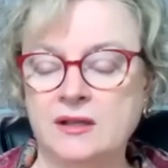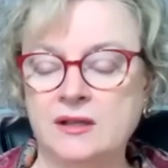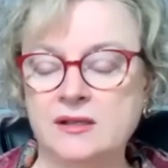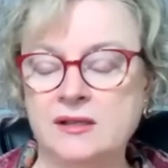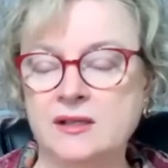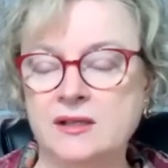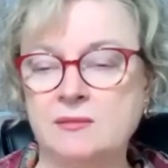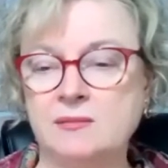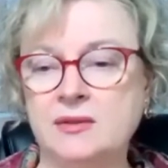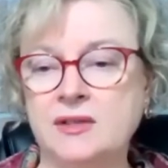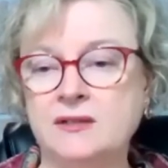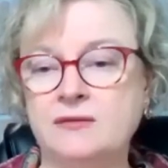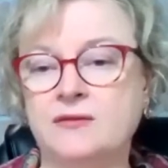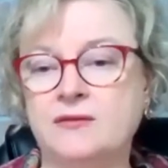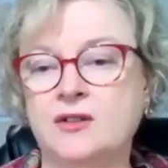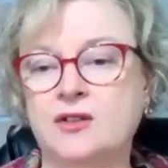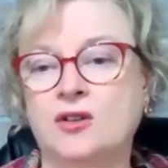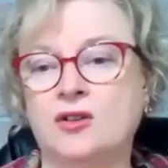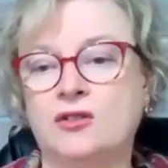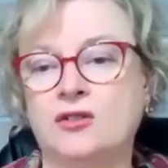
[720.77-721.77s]
has simply
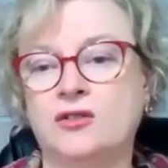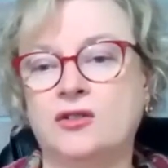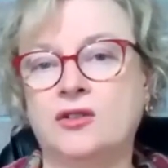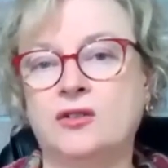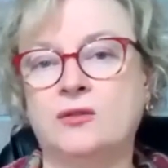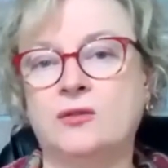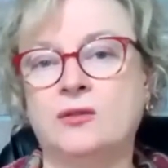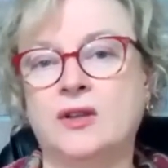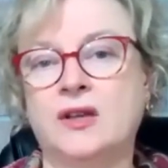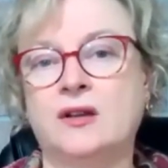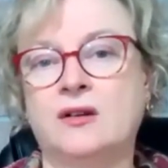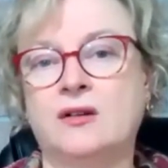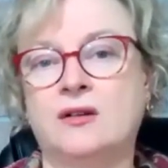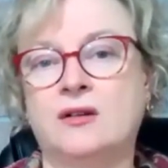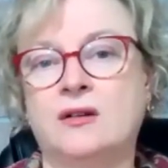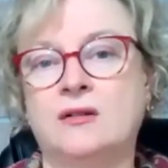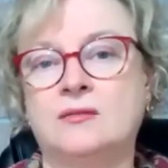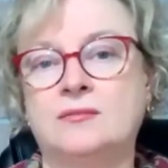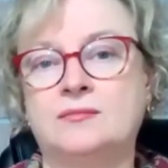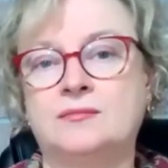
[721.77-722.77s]
forgotten who they
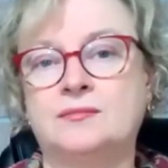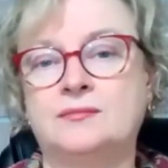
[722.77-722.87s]
are.